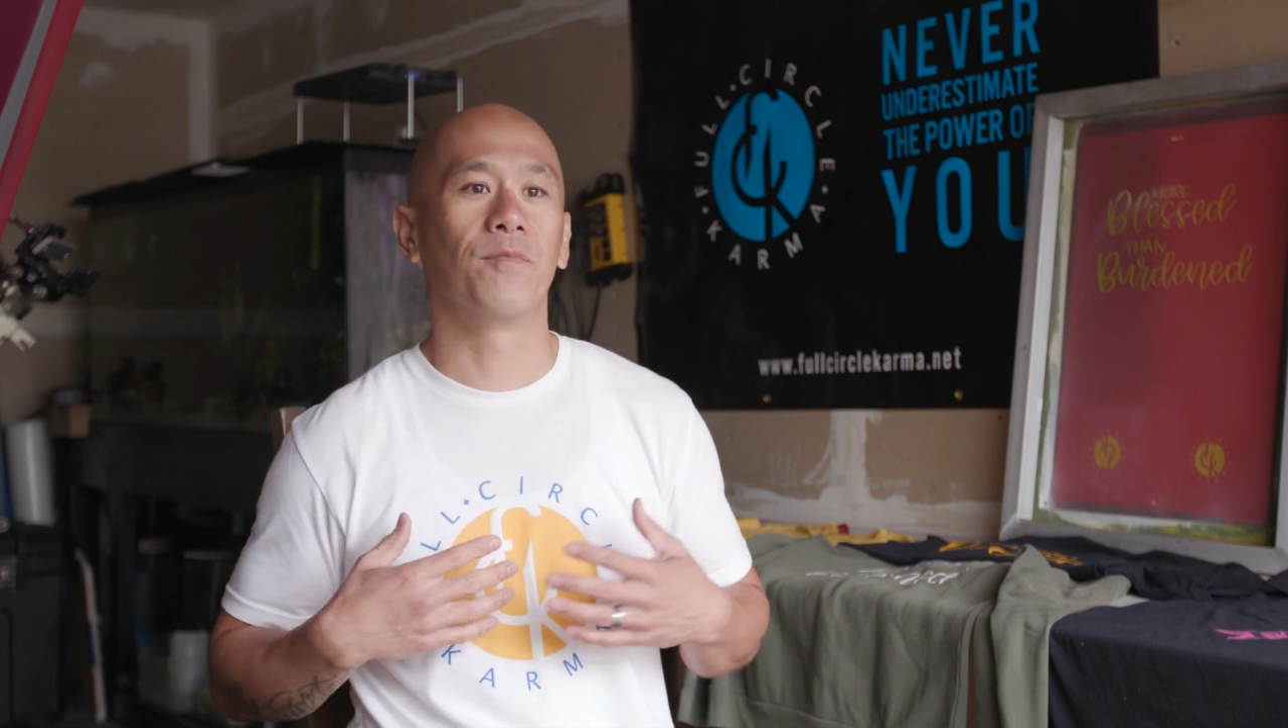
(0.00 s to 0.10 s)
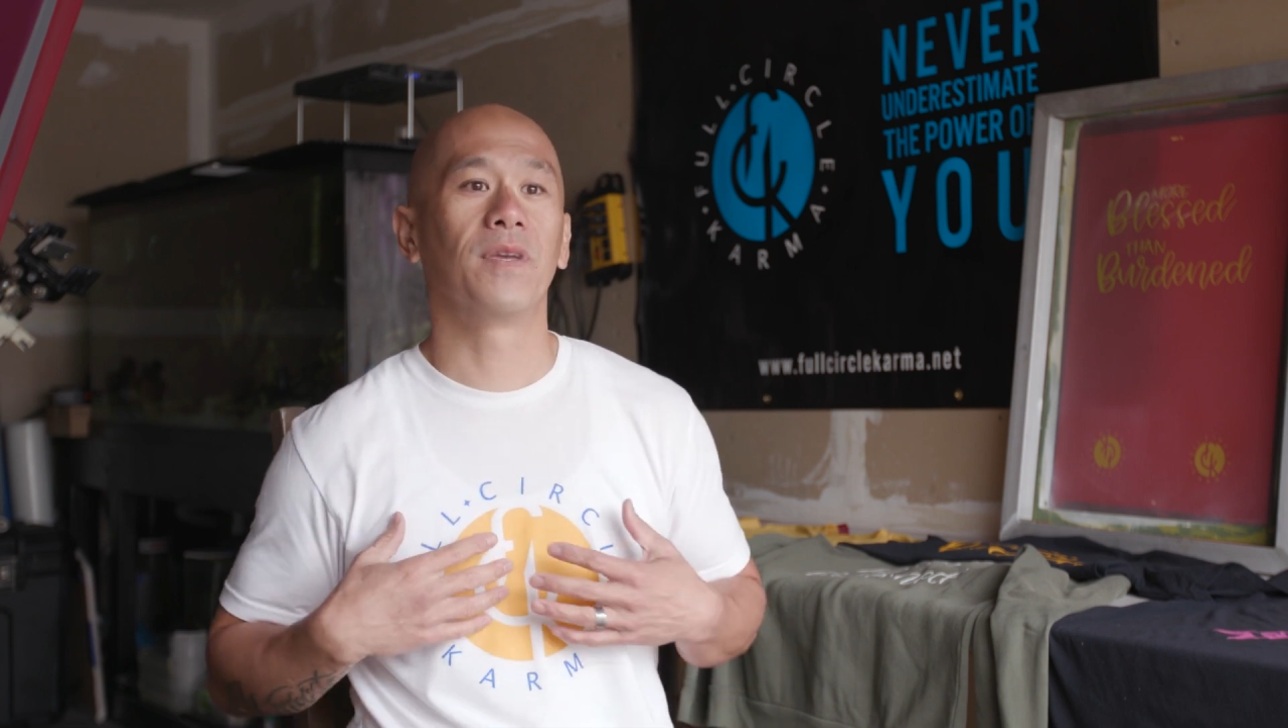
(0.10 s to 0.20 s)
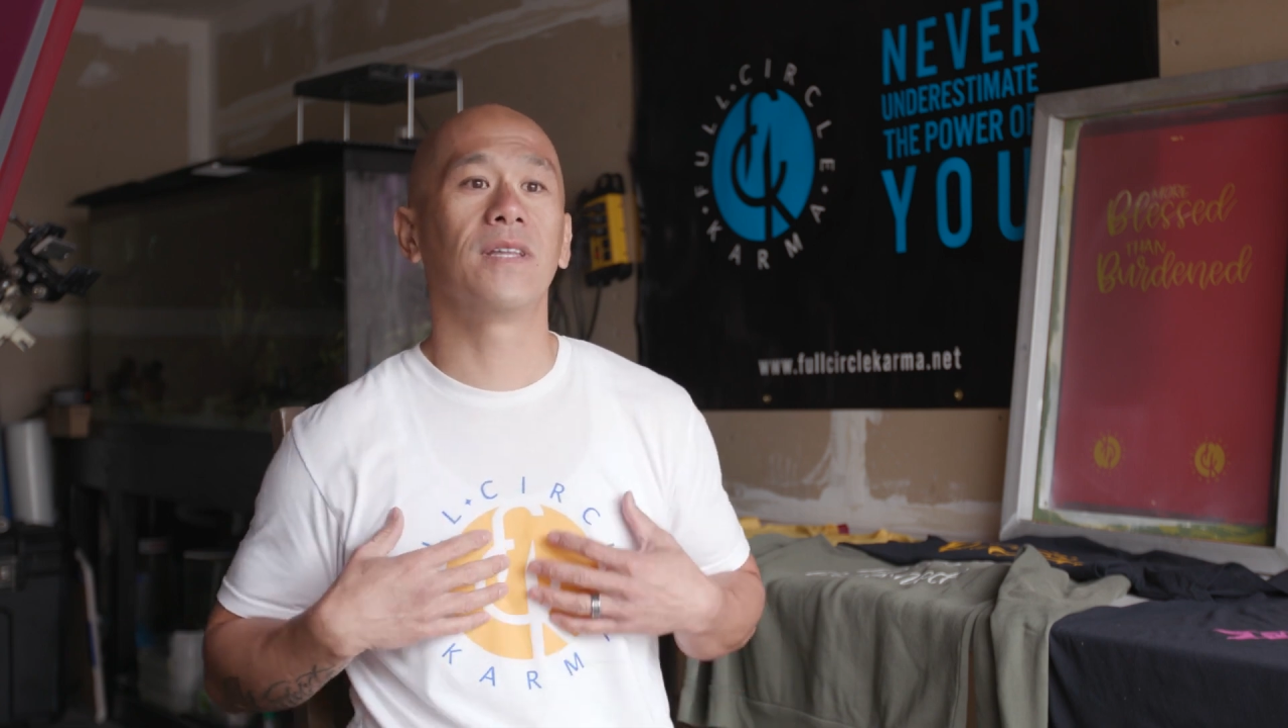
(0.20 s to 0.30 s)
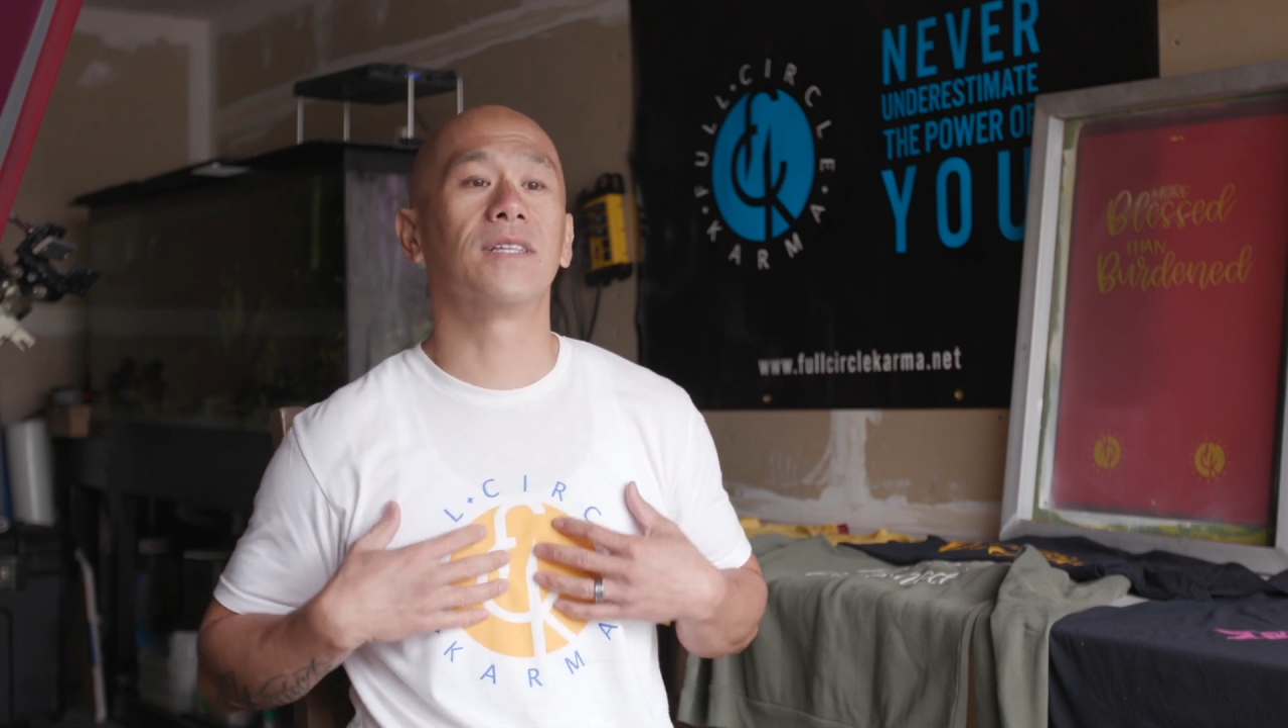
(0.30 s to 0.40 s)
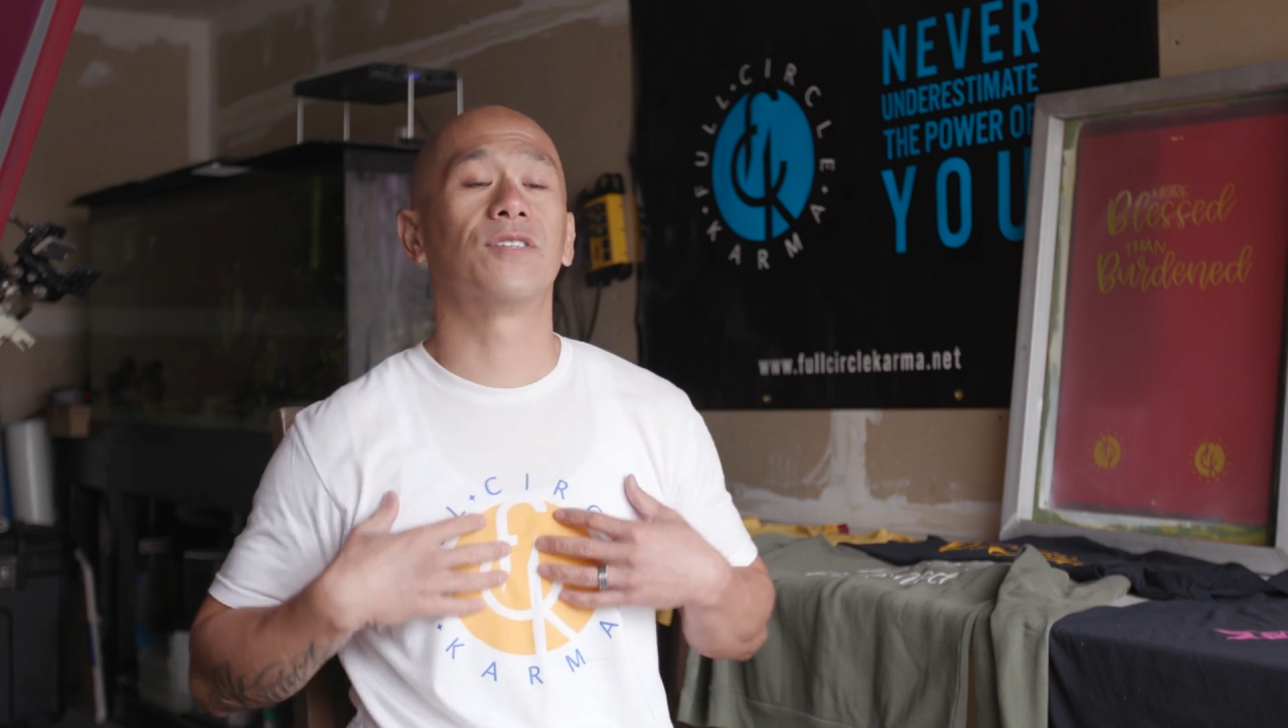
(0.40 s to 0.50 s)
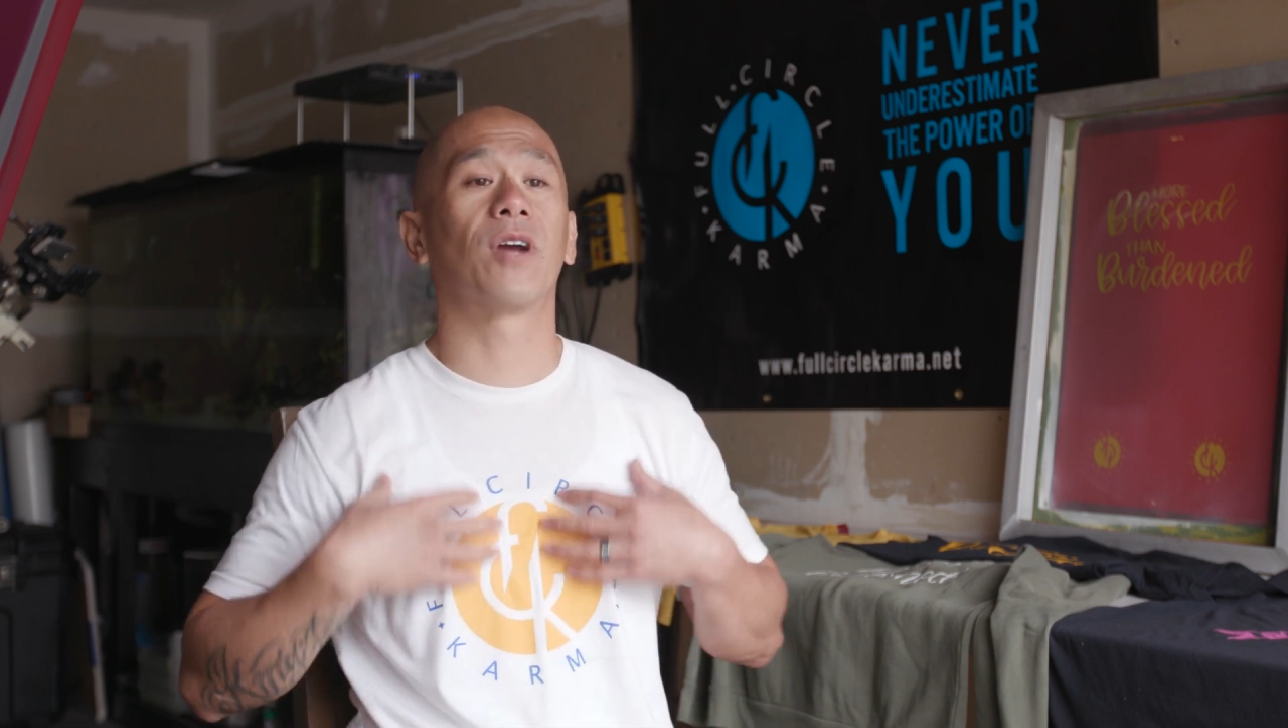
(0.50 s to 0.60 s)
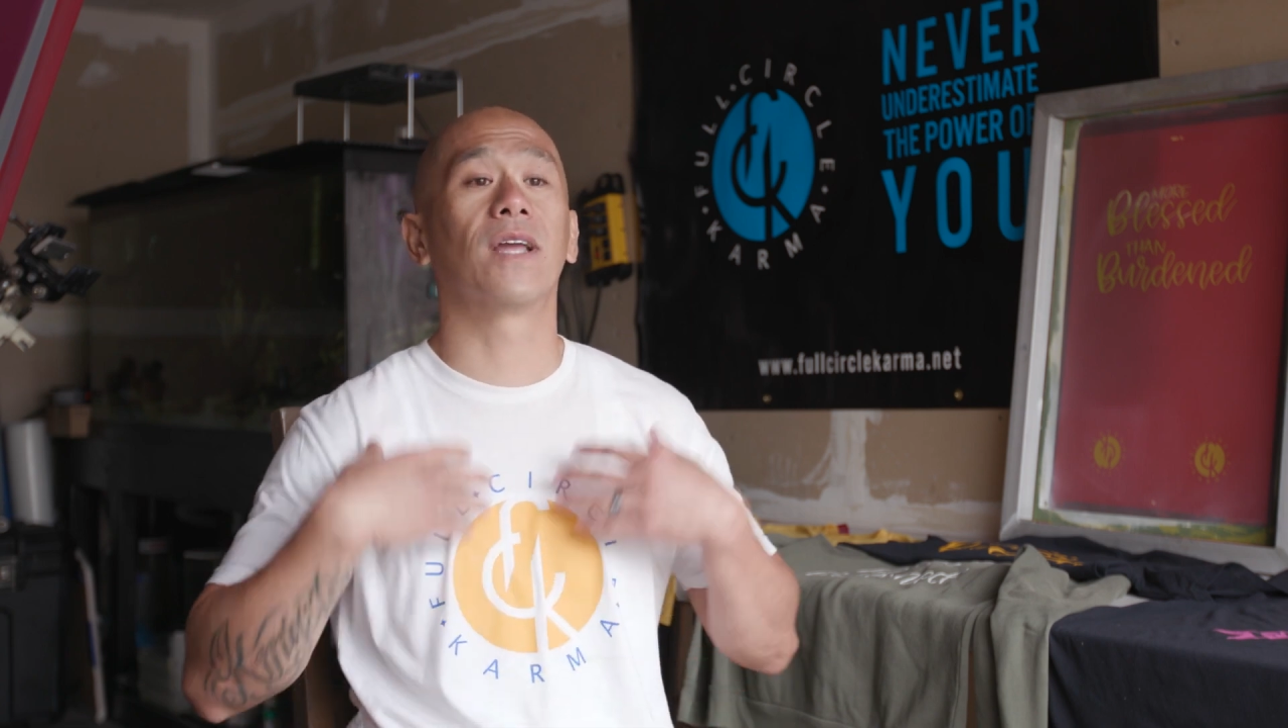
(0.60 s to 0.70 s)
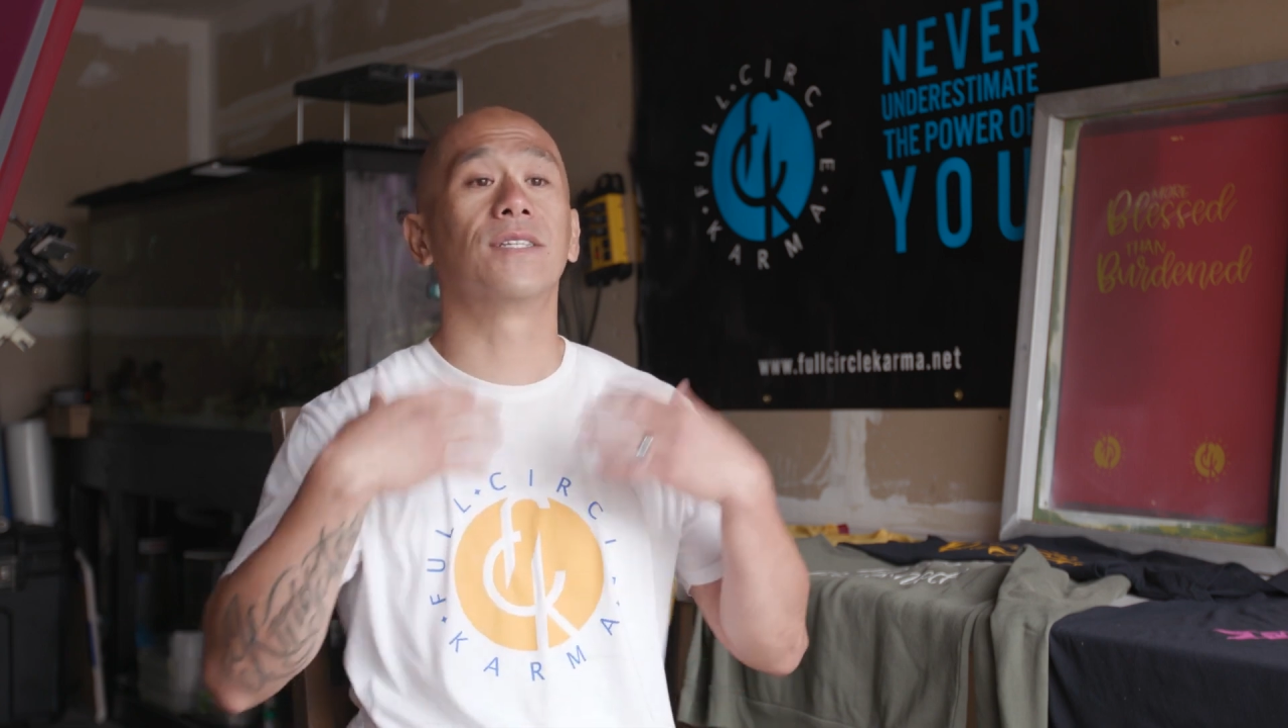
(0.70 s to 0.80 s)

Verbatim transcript: me to try